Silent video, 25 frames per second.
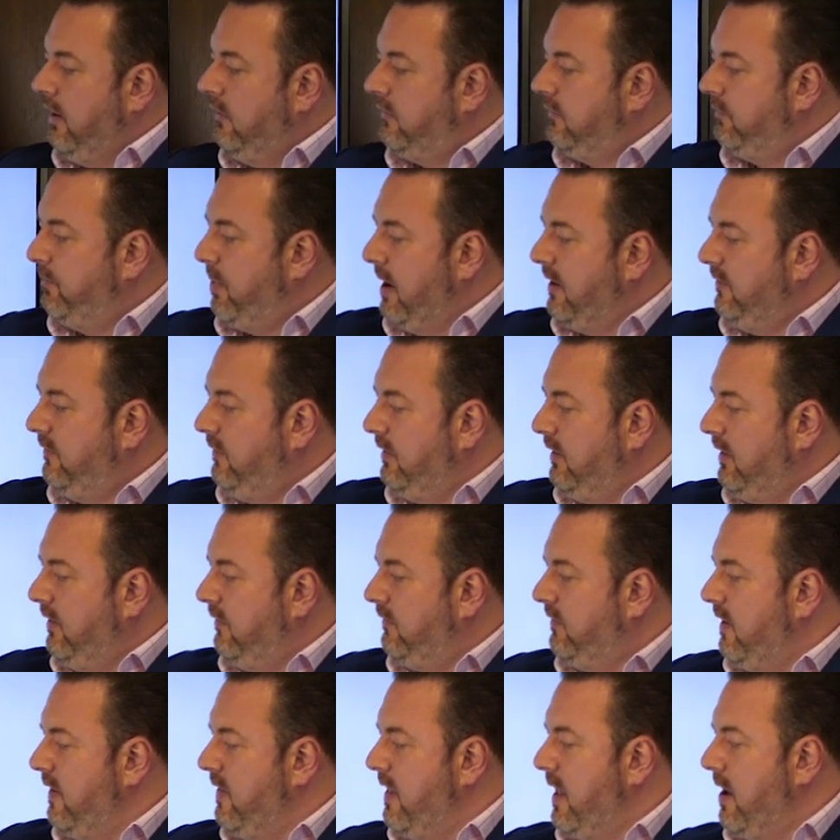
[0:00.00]
It's basically
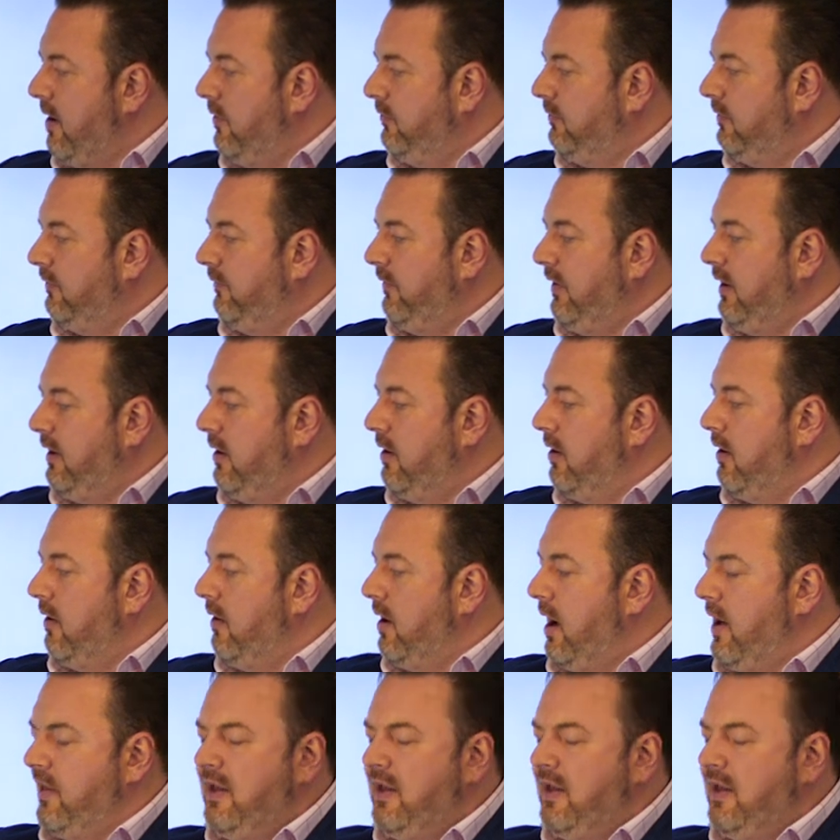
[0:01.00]
10 hours of video.